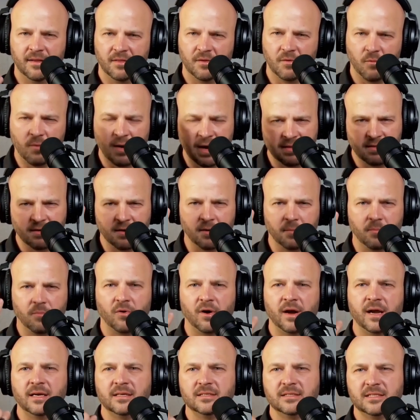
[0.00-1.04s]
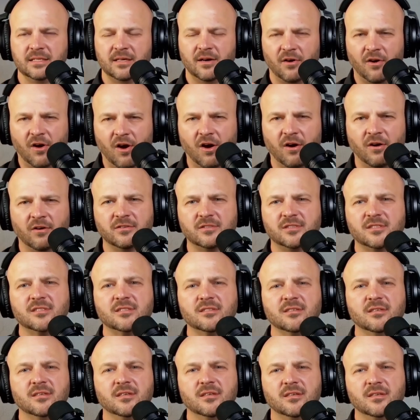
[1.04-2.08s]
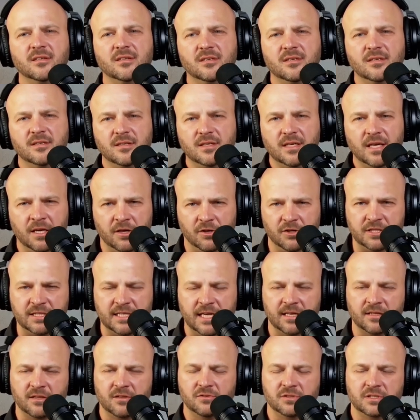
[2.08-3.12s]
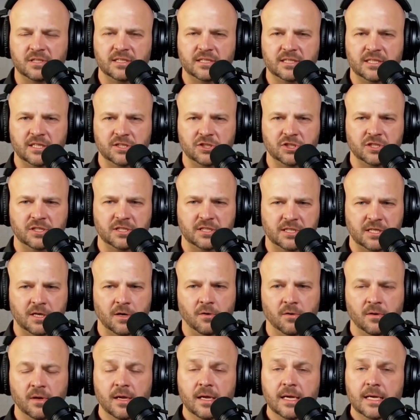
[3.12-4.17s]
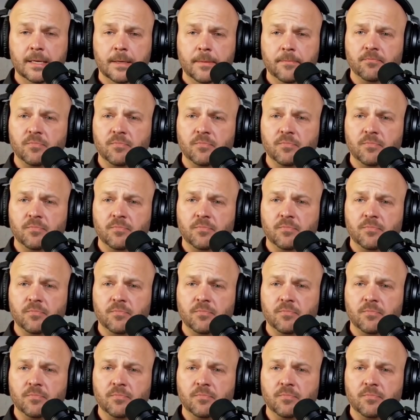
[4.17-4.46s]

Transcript: and the way that our brains and our hearts intersect those decisions. So